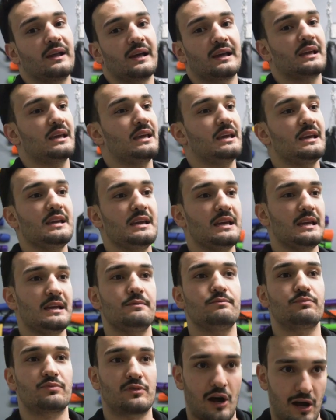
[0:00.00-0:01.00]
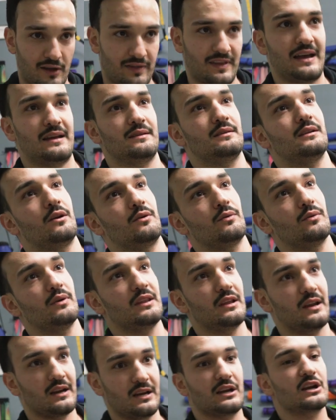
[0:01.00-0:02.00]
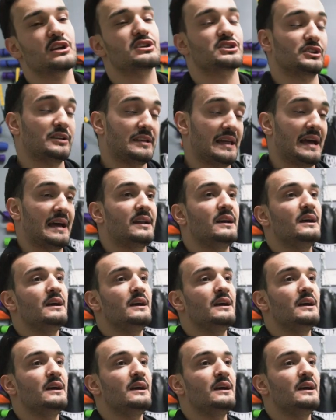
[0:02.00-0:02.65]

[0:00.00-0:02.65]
Like he thought that, initially that